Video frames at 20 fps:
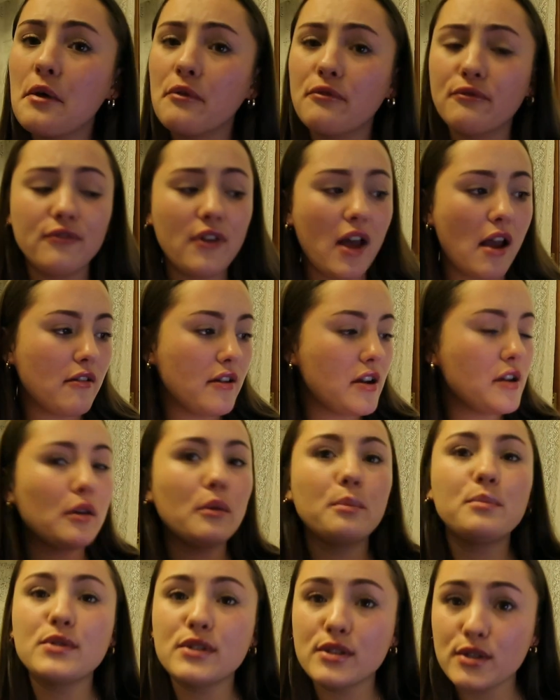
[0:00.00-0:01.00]
Very
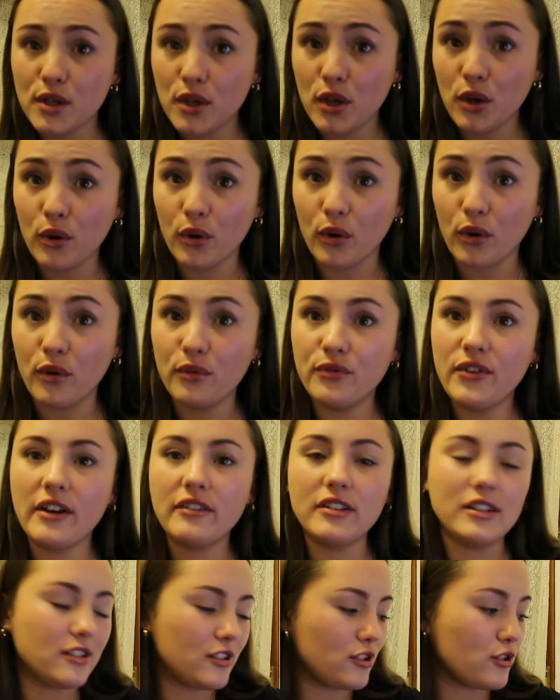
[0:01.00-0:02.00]
obscure,
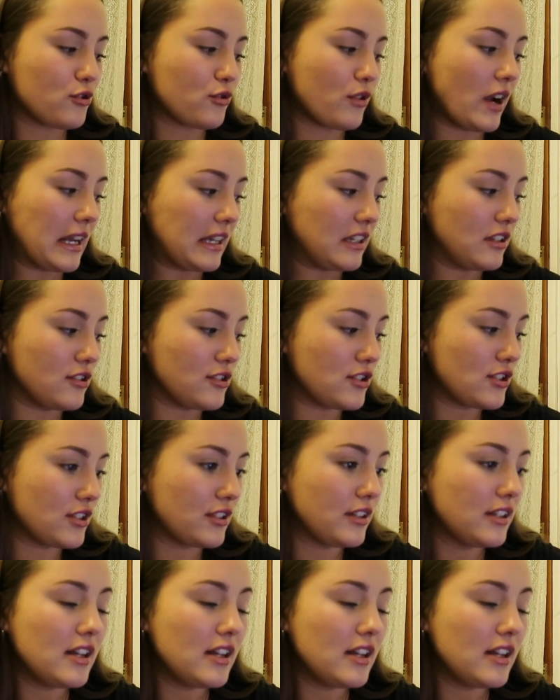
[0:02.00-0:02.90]
very strange.